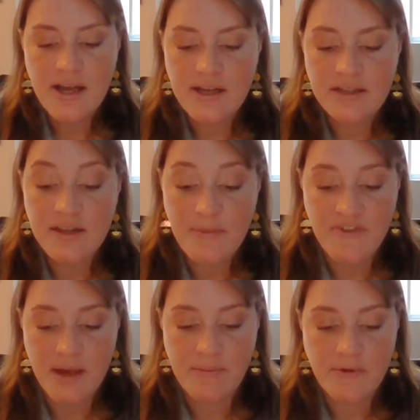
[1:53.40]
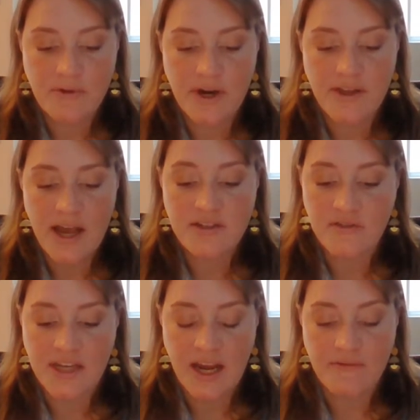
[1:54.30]
Some of them, around the edge of
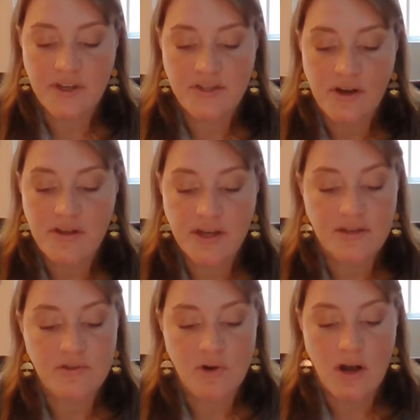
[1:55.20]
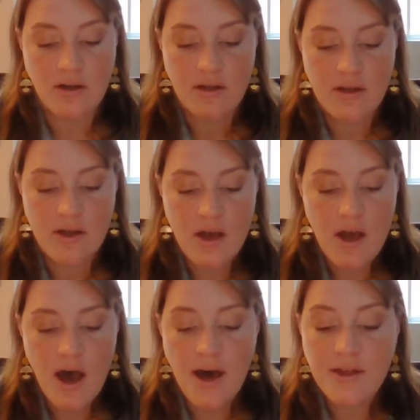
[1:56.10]
the canvas, are thick and strong.
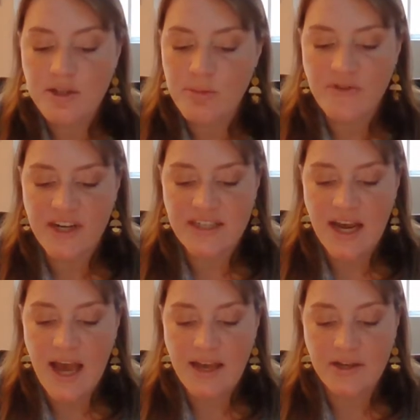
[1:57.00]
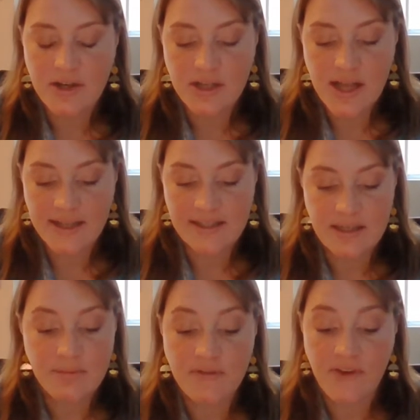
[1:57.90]
Others move at a diagonal and
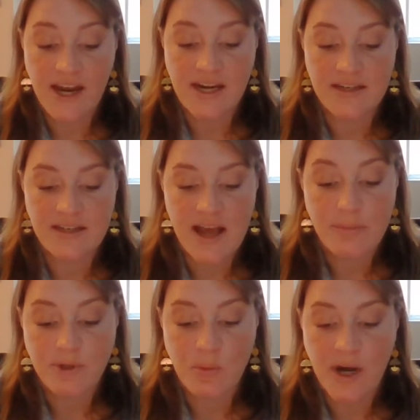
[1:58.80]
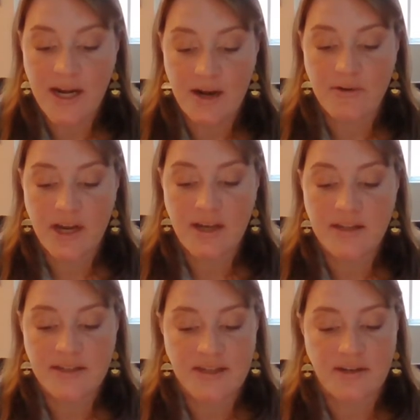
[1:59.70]
seem to fade into the empty white area in
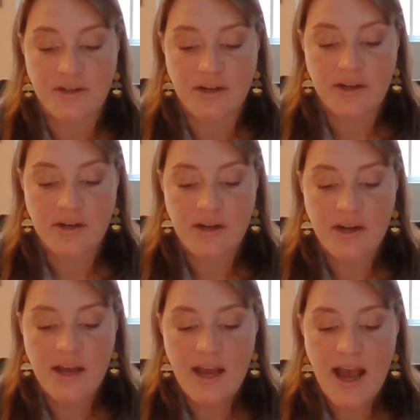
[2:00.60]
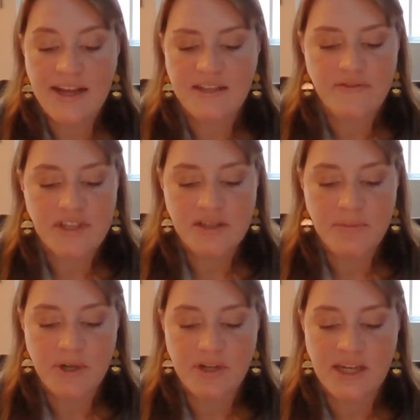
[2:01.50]
the center, as if
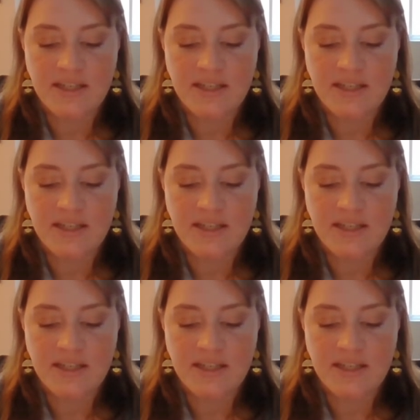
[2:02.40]
disappearing into